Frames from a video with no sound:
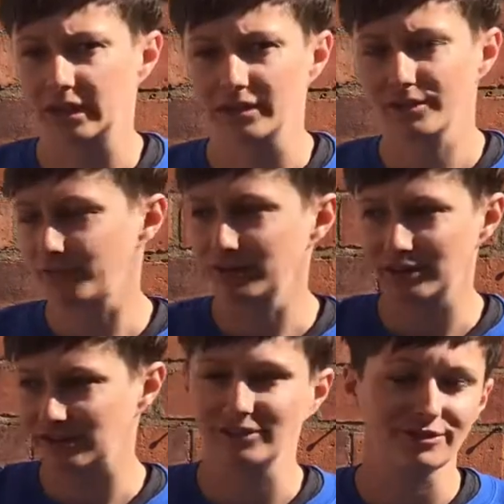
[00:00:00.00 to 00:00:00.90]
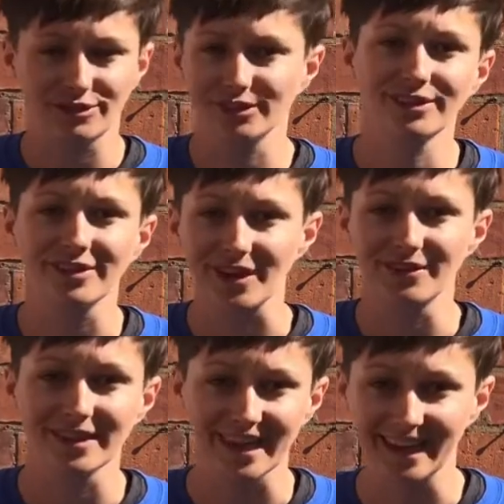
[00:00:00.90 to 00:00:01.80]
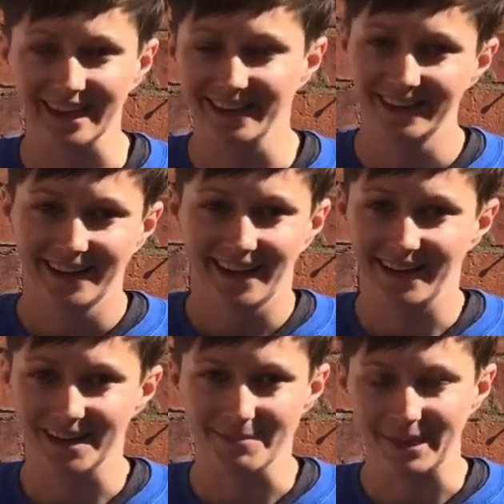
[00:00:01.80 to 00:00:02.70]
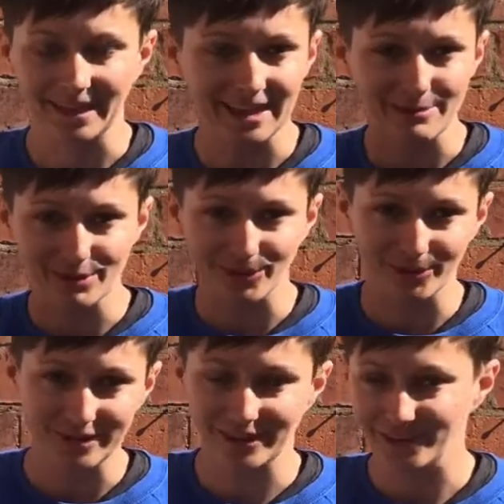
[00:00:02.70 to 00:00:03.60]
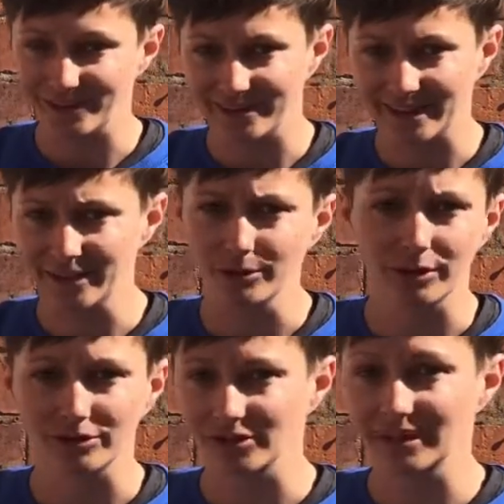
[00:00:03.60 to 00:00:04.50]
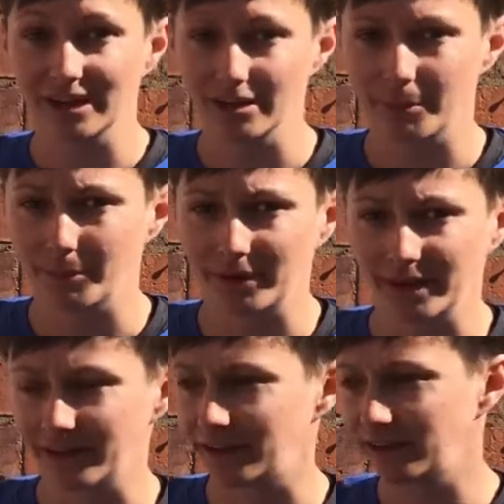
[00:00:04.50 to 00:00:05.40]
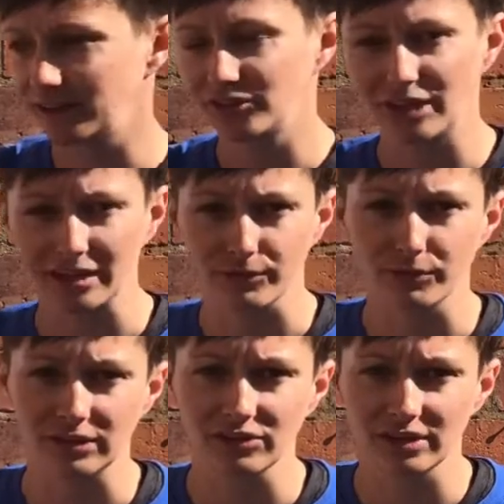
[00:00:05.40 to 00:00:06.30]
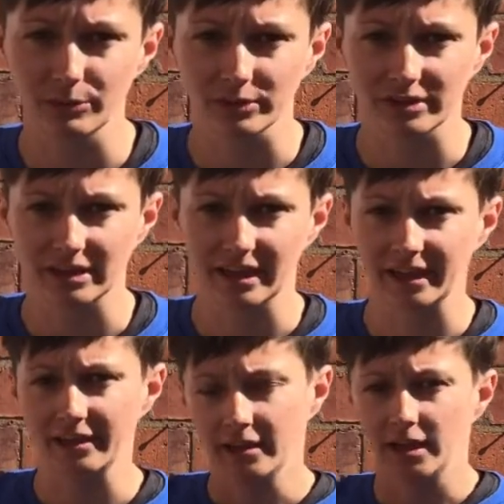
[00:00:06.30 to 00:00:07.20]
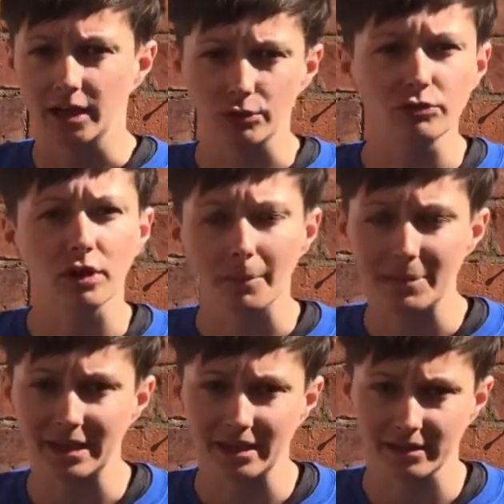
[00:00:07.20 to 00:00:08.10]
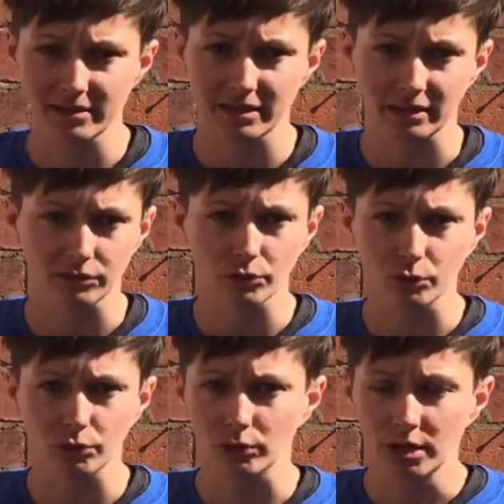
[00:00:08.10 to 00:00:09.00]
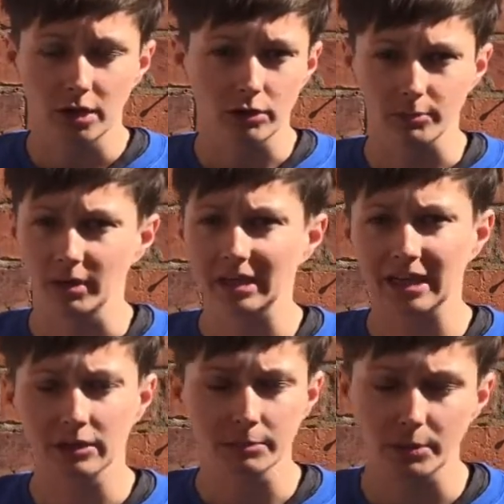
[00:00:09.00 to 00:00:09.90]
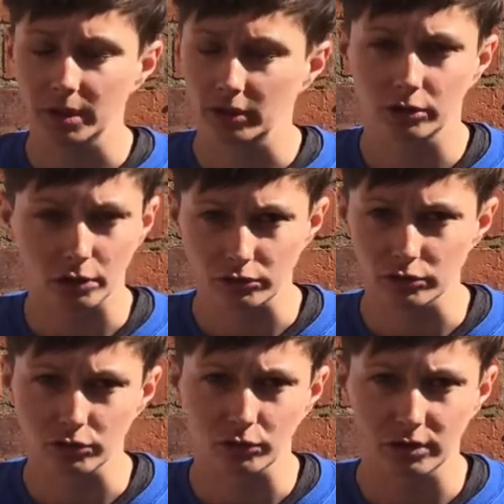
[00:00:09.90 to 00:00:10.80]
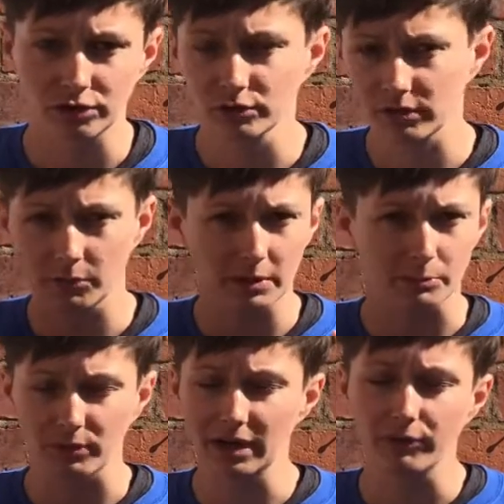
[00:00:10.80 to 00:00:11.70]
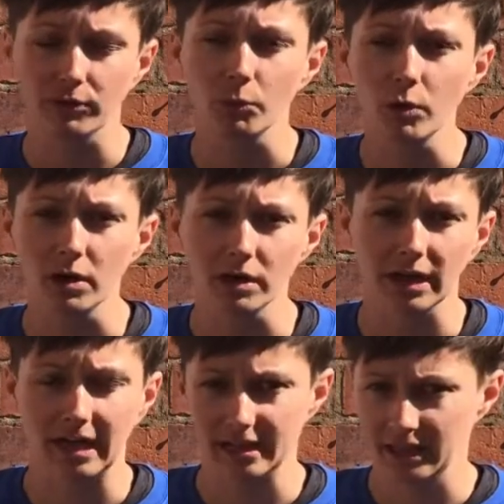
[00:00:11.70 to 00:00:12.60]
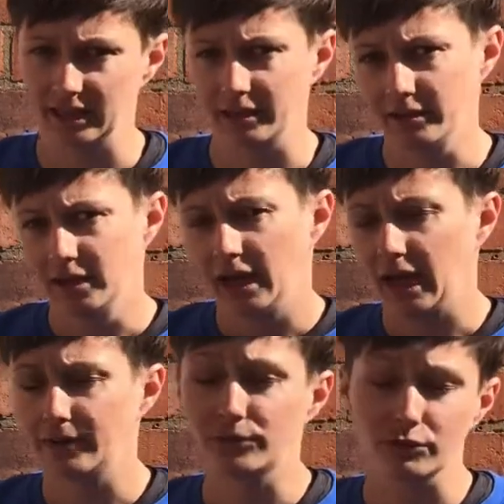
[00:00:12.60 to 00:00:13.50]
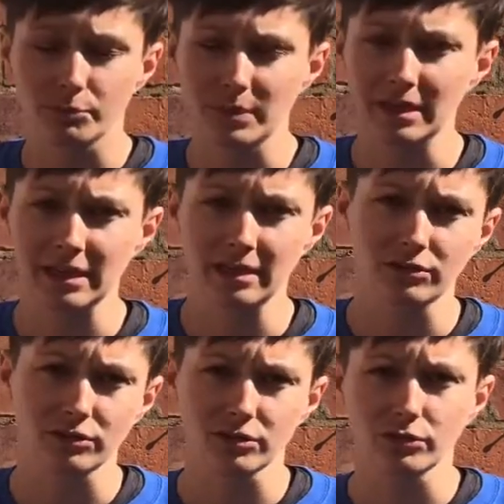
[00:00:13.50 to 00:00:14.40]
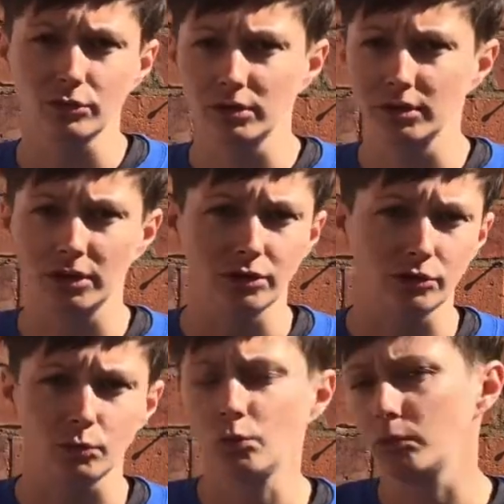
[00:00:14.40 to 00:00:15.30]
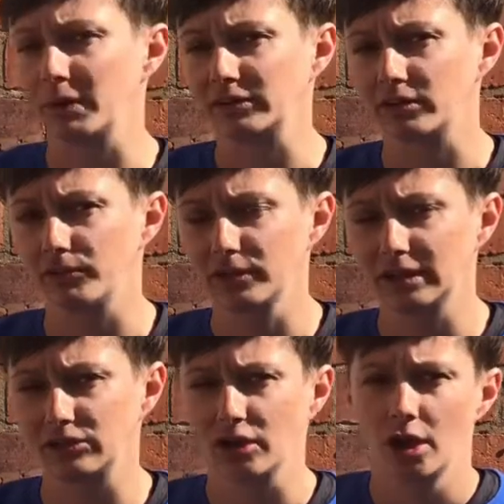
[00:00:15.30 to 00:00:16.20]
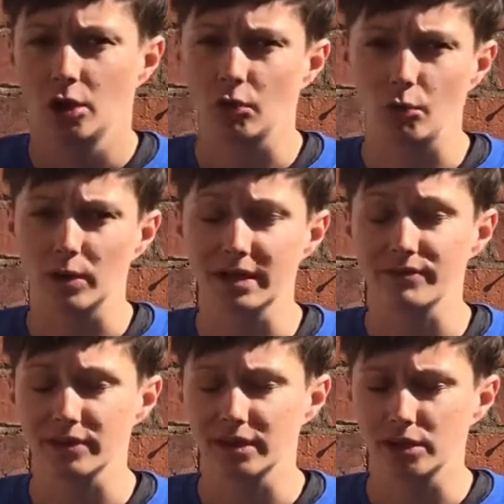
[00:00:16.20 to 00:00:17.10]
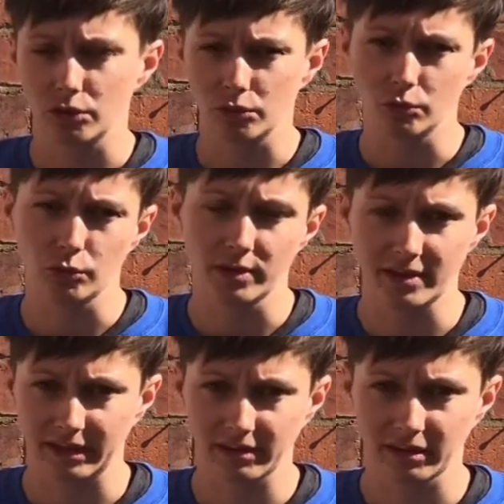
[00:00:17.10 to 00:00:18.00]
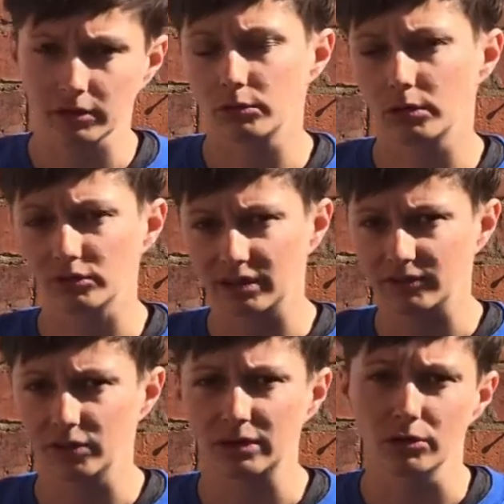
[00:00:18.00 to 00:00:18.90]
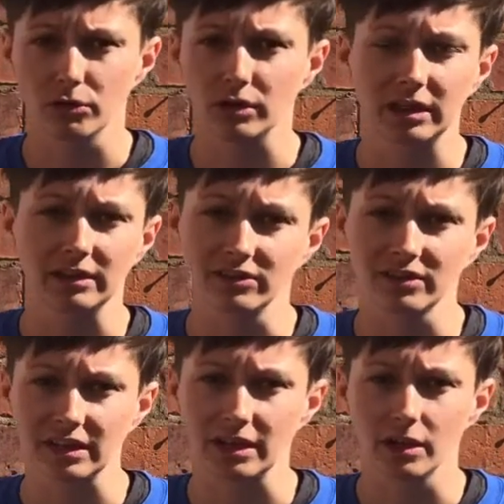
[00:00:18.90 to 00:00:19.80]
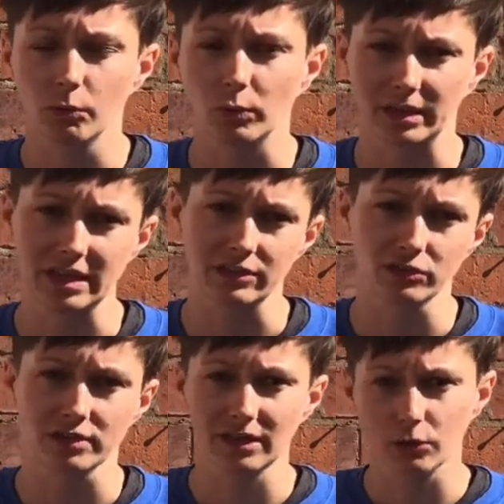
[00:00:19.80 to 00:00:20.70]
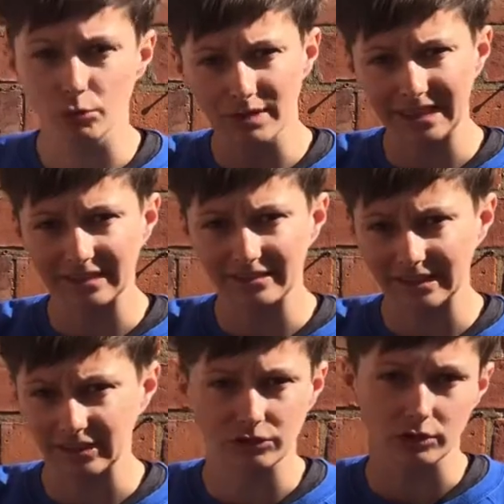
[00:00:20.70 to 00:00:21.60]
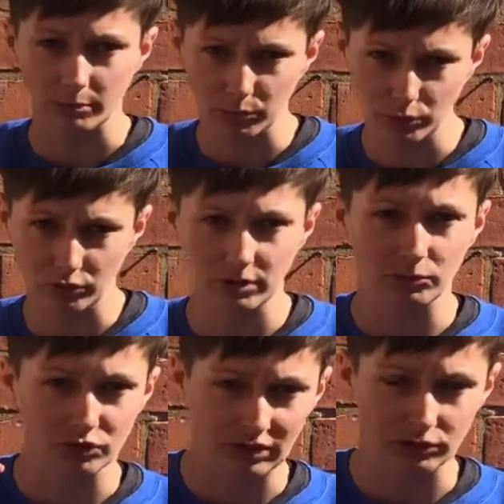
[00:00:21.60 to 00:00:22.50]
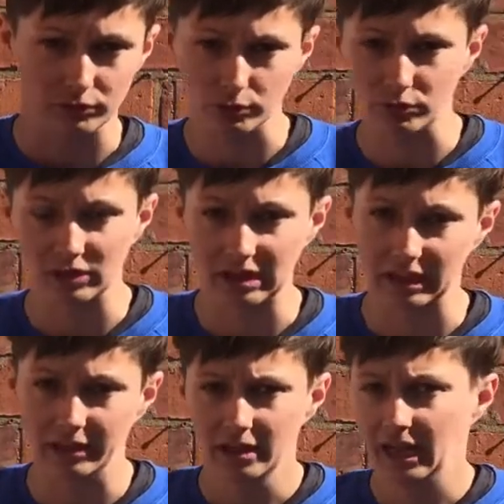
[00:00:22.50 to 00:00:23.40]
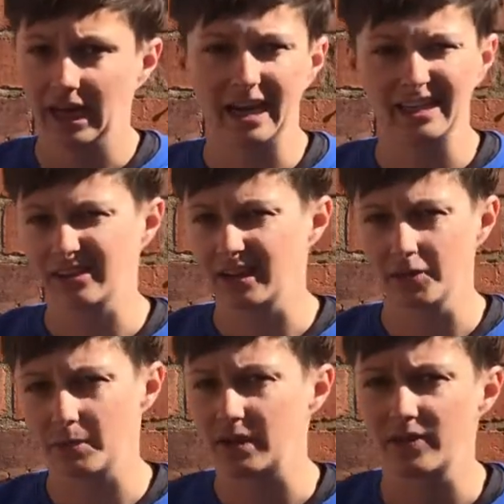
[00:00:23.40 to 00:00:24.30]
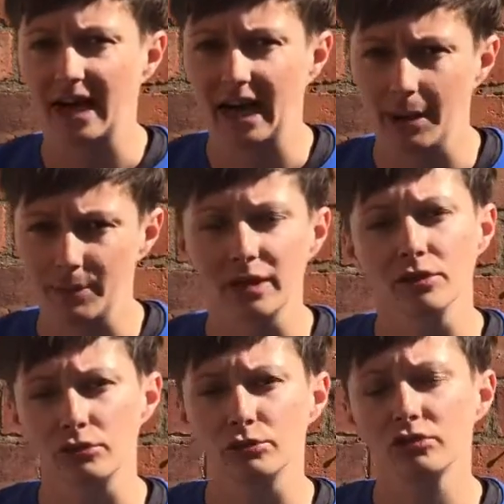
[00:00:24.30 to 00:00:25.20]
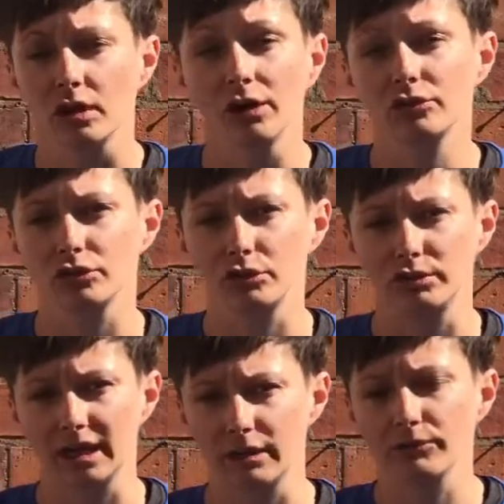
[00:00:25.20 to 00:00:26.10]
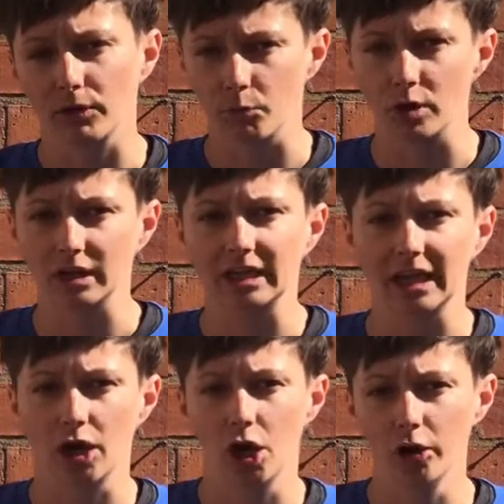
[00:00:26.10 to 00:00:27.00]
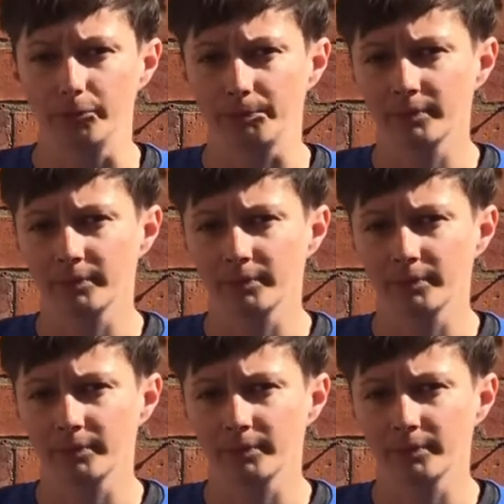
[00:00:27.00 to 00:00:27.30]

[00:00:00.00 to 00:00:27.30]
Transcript: The fridge is just over there. It keeps calling you to say, oh, I'll just get up and check the fridge, see what's in there, and you start picking at things. Or you might get up, go to the toilet, just have a bit of break from work, and then after you've been to the toilet and you walk past the fridge or whatever, you then think, oh, I'll just have a little look and see what it is. So that all links into boredom, change of routine, and it's a little bit of a habit that you start to create from working at home.